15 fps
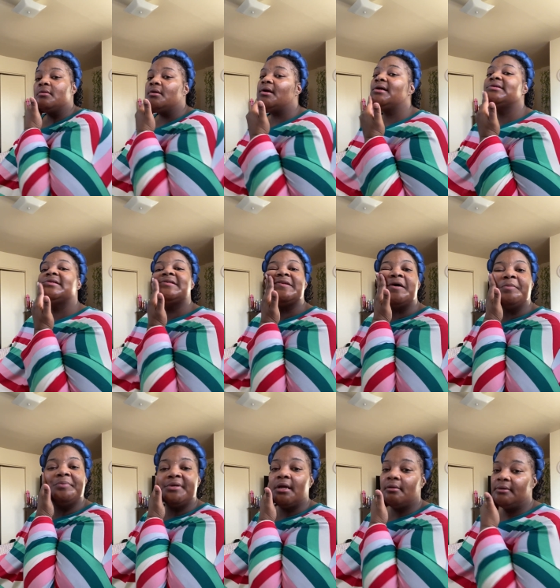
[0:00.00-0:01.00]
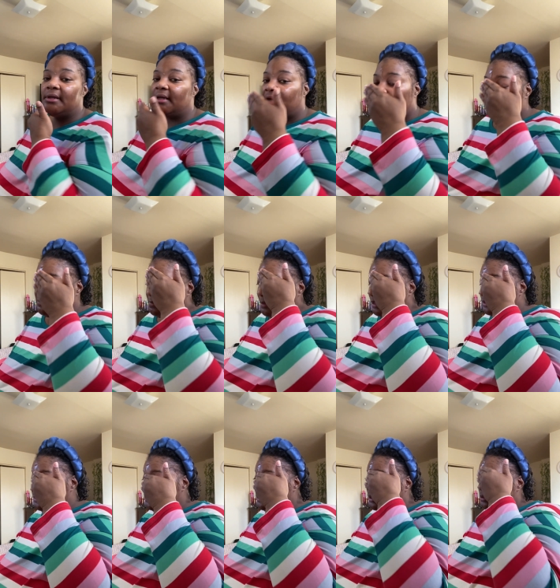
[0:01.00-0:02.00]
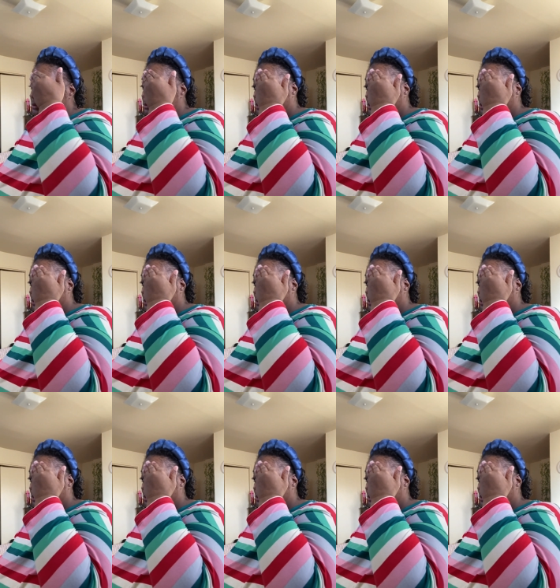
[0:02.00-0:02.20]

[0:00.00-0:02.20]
I just hope y'all that everybody that's